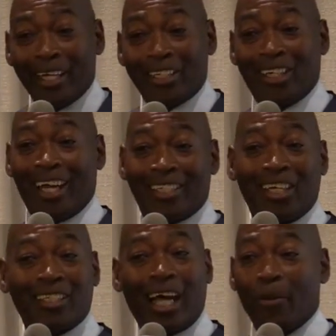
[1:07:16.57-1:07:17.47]

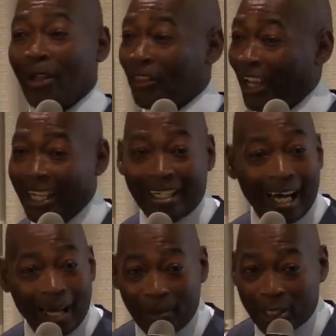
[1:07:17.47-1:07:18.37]
she's like, well, thank
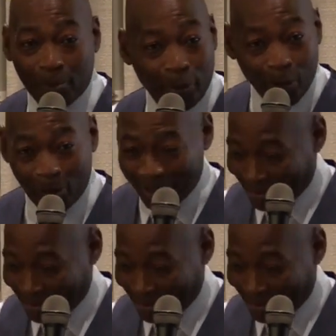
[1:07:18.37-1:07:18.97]
God, Mr. Poole.